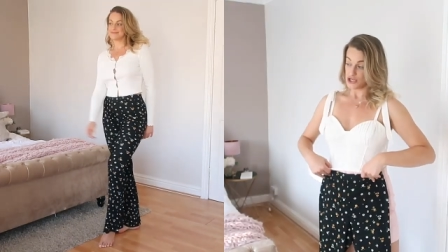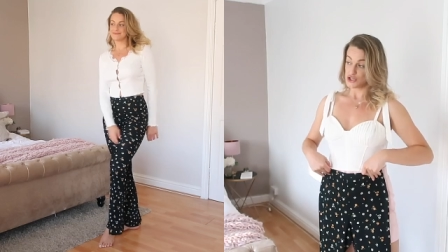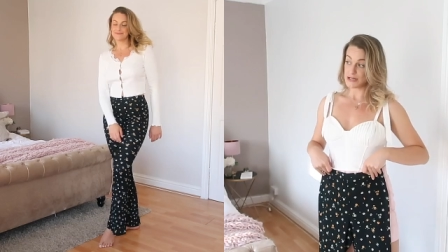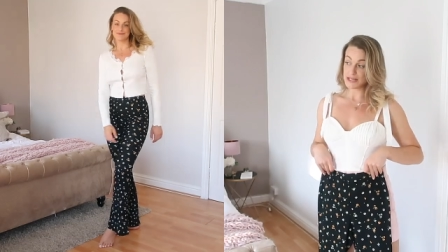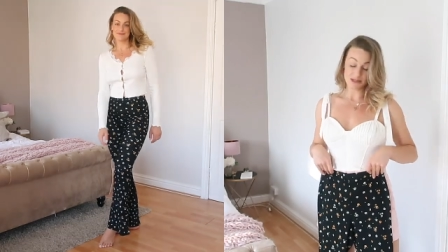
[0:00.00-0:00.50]

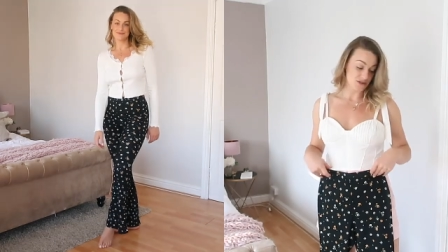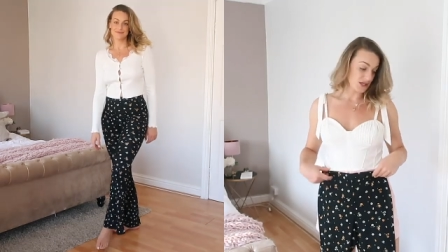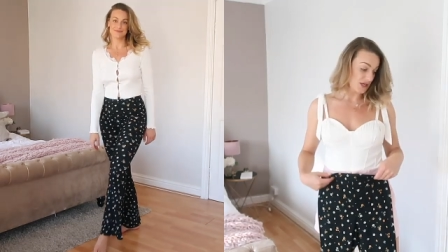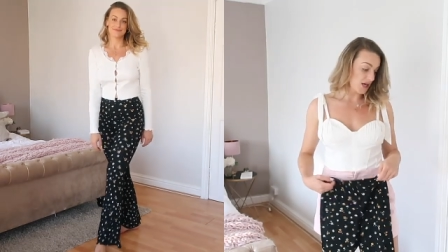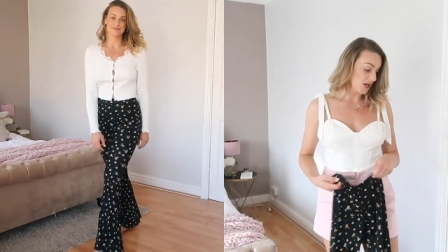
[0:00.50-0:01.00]
drinks with
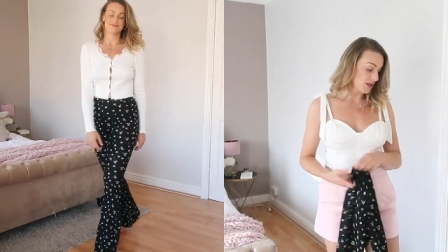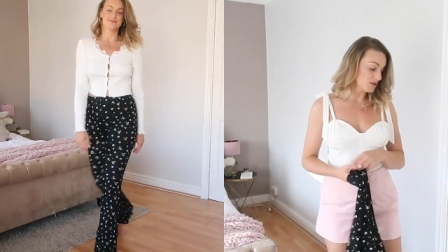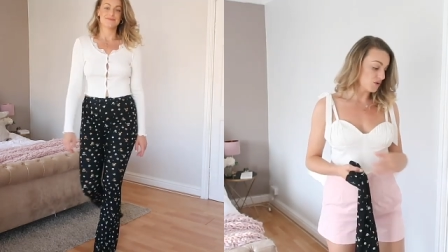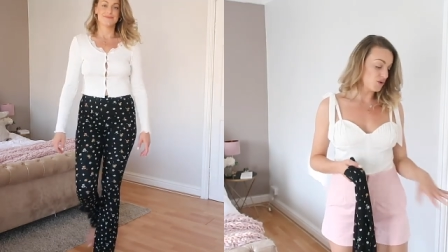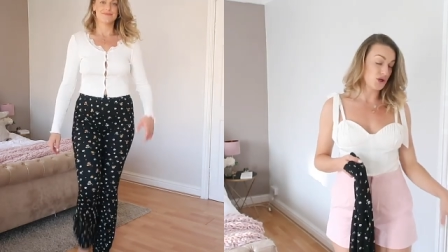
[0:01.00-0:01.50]
the
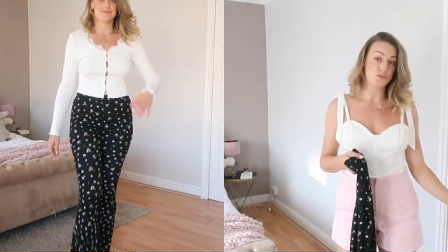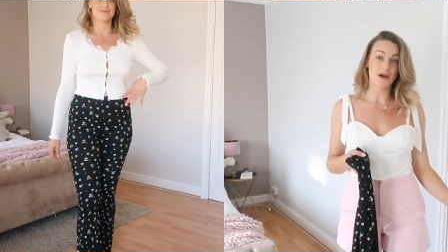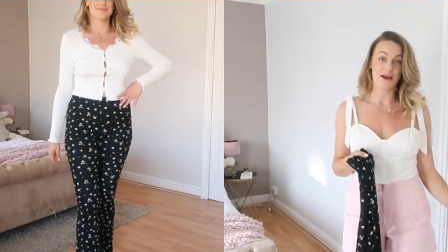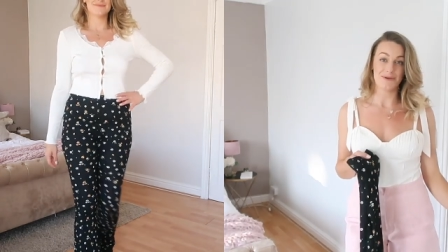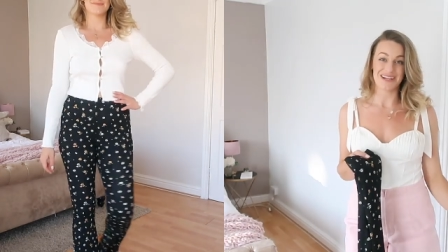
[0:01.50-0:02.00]
girls, or you could
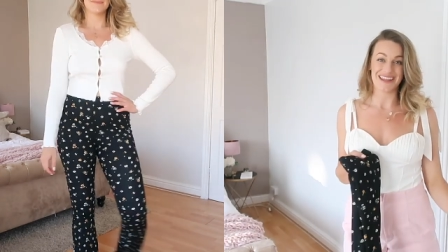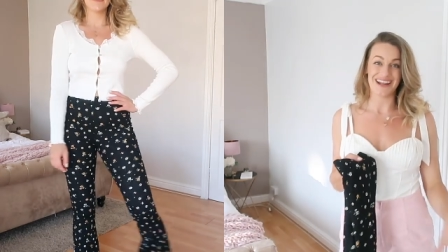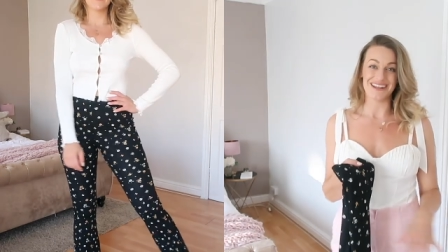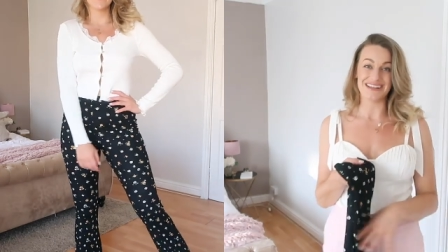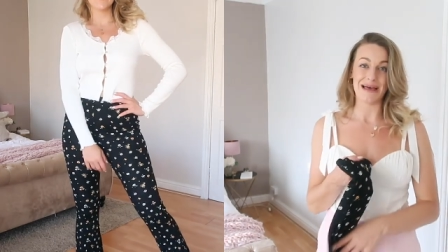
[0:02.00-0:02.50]
wear it with like
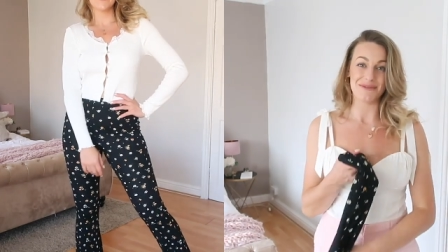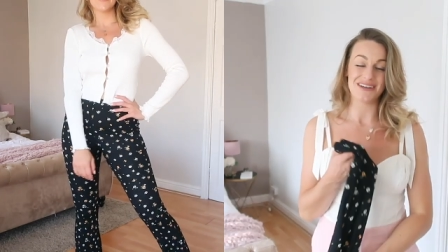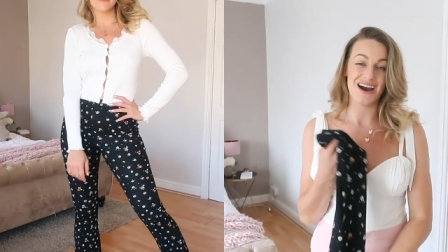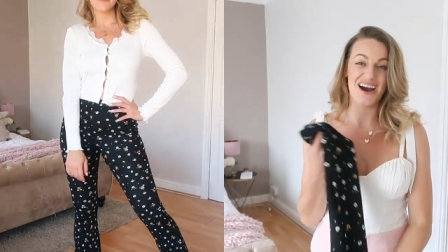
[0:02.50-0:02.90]
that little lemon